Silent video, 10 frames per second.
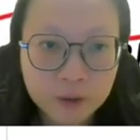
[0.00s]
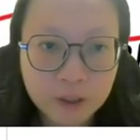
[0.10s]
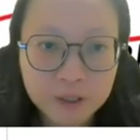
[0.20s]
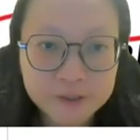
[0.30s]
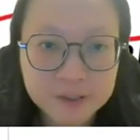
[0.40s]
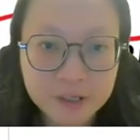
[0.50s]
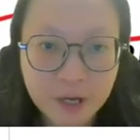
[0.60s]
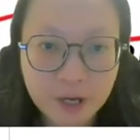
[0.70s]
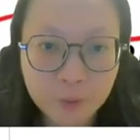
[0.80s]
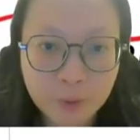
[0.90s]
It is the
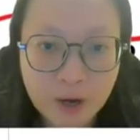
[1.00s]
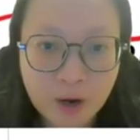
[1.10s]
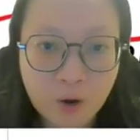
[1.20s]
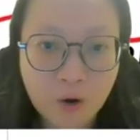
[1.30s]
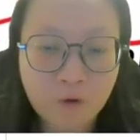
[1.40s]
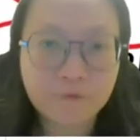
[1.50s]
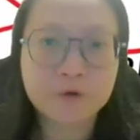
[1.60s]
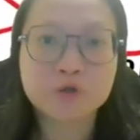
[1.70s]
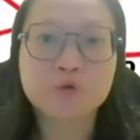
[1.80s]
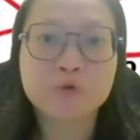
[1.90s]
area of
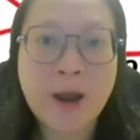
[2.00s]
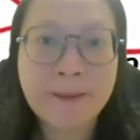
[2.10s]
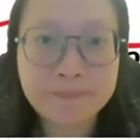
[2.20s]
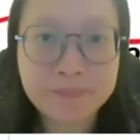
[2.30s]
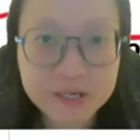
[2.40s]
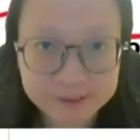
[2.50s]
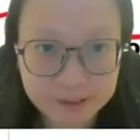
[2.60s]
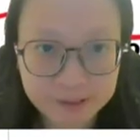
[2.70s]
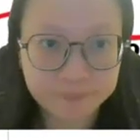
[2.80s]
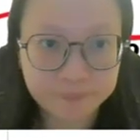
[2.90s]

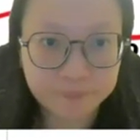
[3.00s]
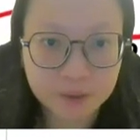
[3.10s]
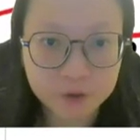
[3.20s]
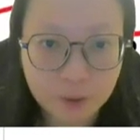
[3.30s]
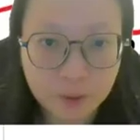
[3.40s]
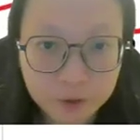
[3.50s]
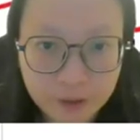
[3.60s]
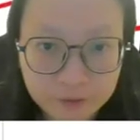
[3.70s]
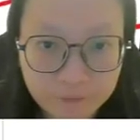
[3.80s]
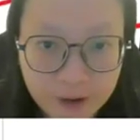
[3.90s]
trapezium. So I'm going to
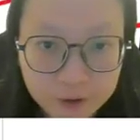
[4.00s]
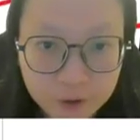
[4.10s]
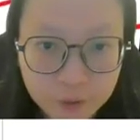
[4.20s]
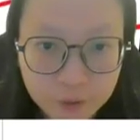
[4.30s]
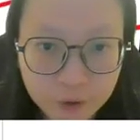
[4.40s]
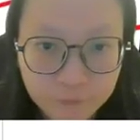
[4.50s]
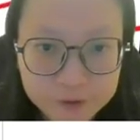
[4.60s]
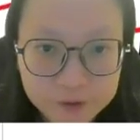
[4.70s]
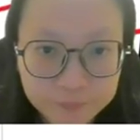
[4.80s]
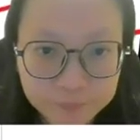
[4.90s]
get a value here
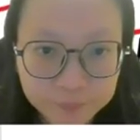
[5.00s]
first.